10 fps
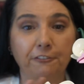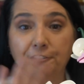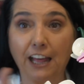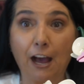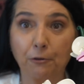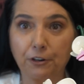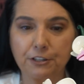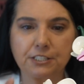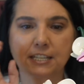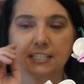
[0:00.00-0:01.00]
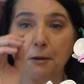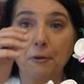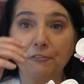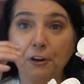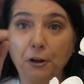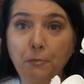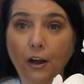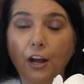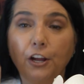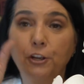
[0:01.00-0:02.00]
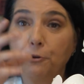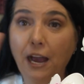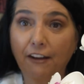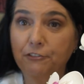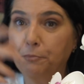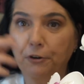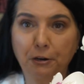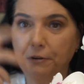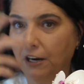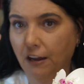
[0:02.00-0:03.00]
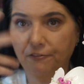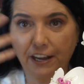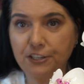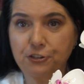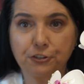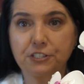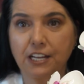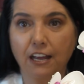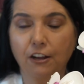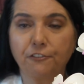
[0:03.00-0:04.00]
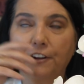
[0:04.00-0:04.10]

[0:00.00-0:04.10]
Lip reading: of flowers. Some of them you have to put in a vase yourself.